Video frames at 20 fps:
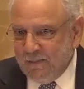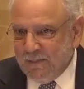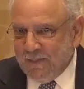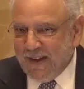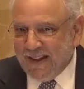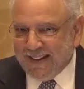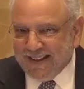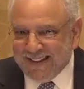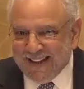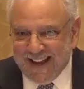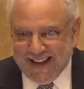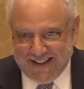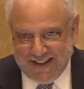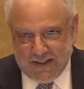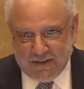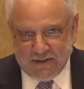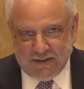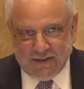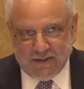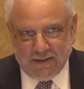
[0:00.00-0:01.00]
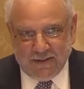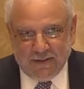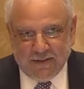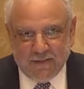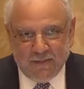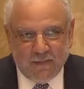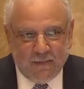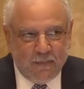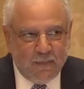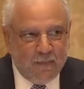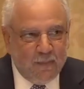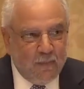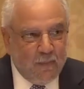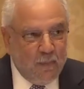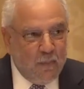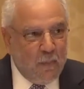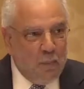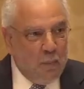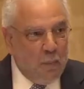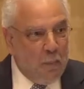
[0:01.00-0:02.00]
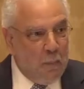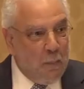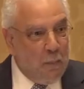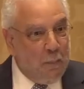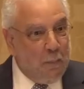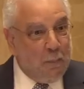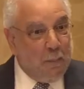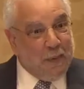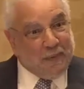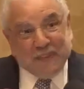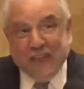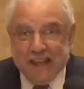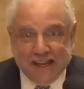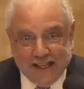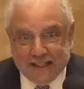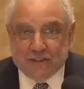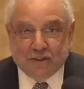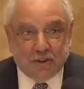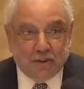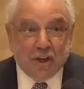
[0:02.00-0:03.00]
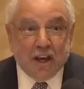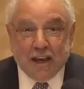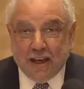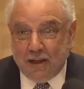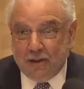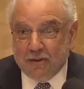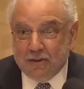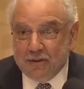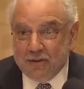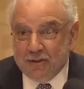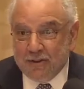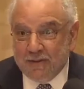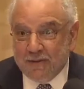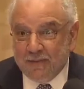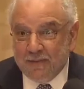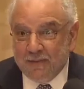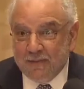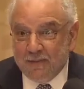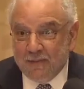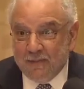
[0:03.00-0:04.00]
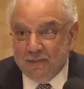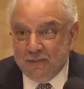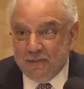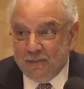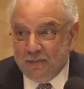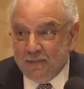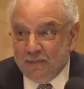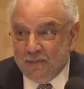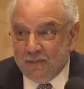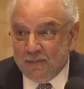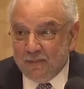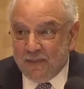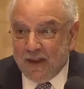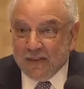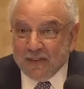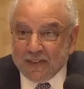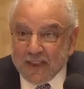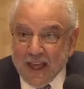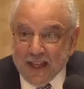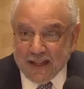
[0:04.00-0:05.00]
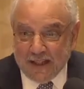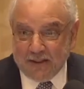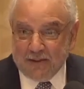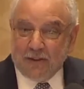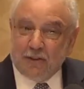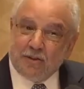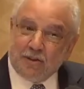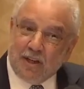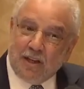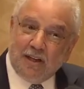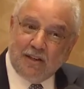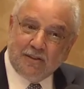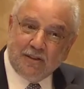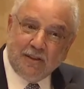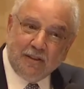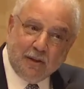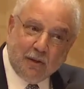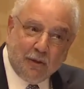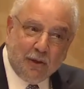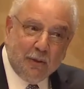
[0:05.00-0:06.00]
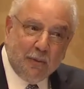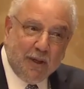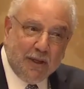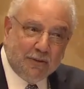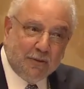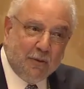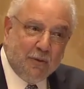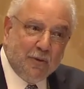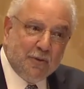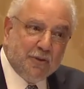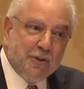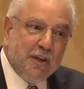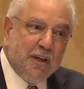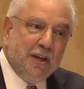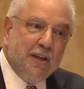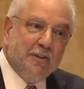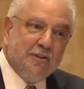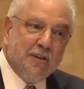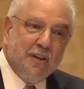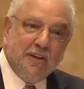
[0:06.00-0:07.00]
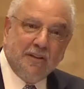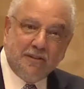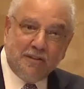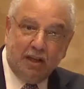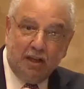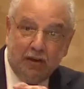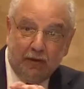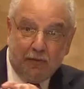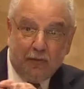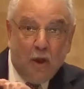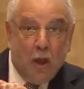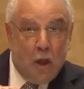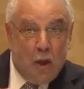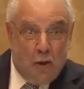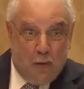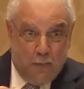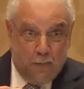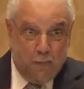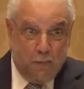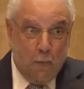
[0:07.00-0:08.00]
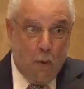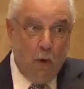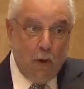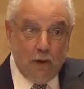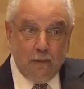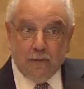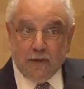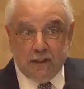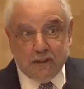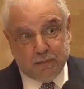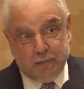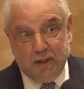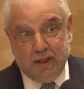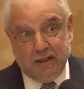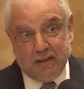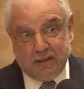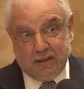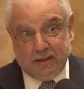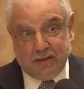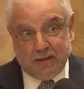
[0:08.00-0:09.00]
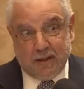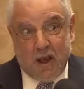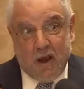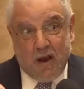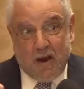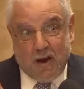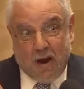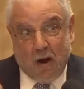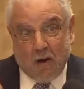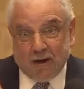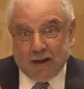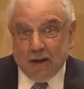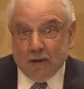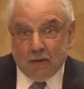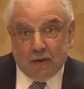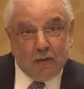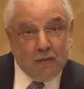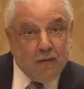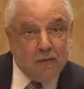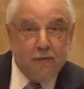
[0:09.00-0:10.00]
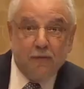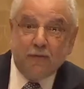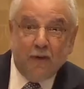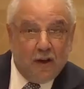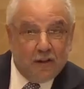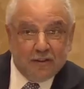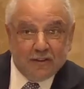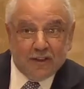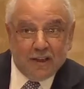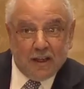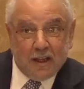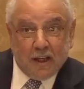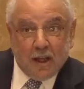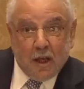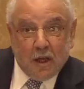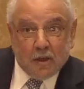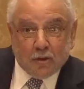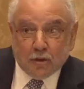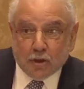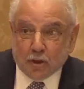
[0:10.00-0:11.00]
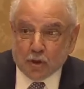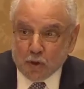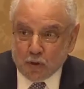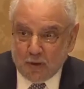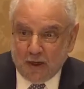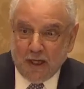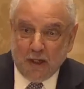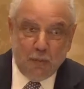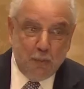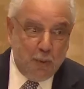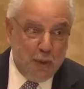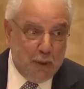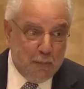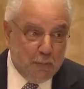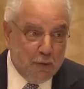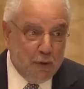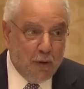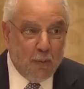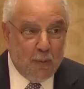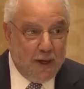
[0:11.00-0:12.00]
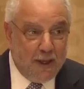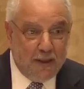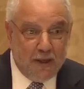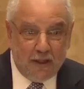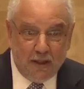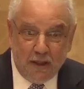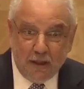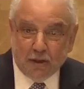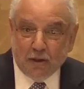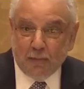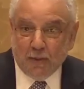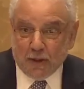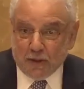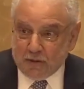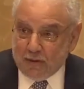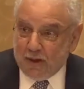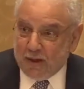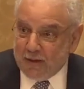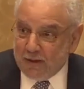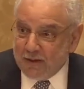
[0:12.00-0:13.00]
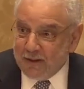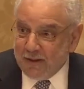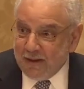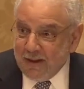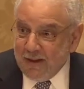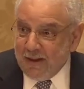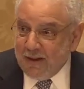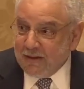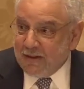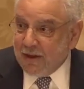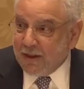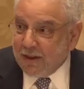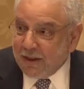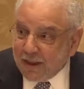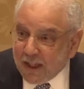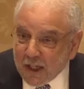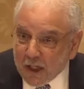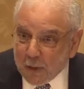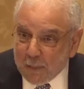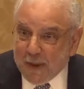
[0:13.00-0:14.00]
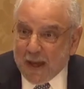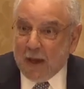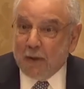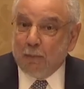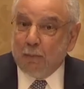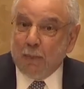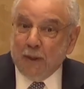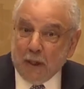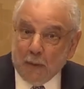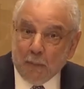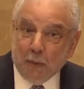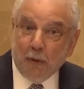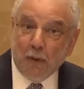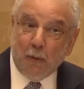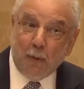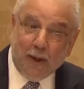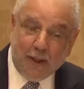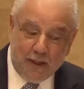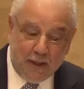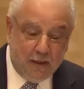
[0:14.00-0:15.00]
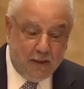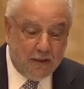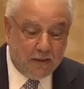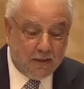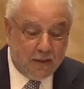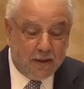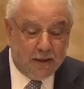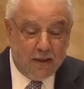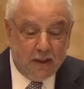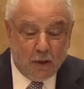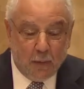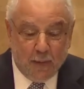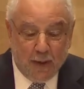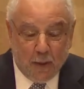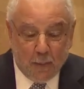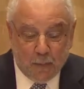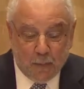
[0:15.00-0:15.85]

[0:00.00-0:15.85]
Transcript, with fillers: I get it. But that has to change. And that has to change, and the only way it's going to change is if all of these places are given funding to train people the way they need to be trained, to think about people the way they need to think about